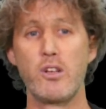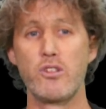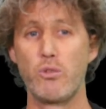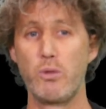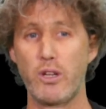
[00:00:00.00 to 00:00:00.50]

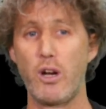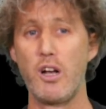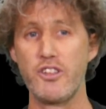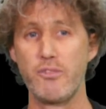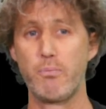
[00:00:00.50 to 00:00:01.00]
So when the
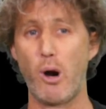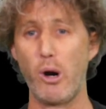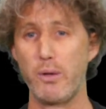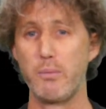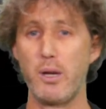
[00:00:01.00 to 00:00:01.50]
cost of
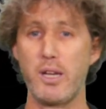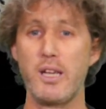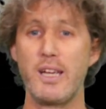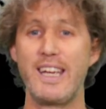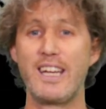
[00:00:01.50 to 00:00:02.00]
borrowing
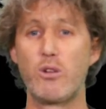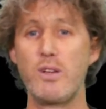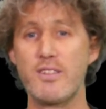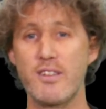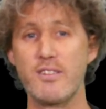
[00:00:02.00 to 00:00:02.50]
money
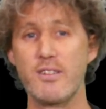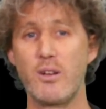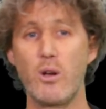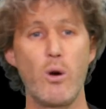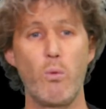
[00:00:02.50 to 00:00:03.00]
increases,
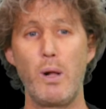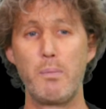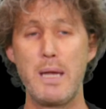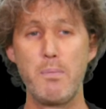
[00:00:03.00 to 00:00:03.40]
well,